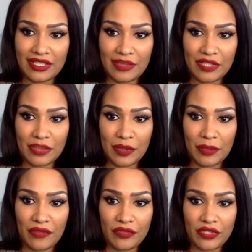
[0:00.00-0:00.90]
I'm thinking about
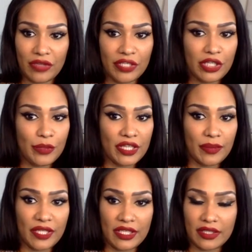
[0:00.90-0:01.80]
my future. I don't care about the
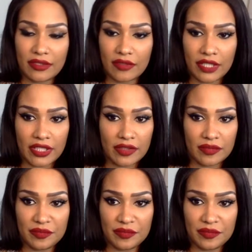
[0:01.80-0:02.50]
bed, okay?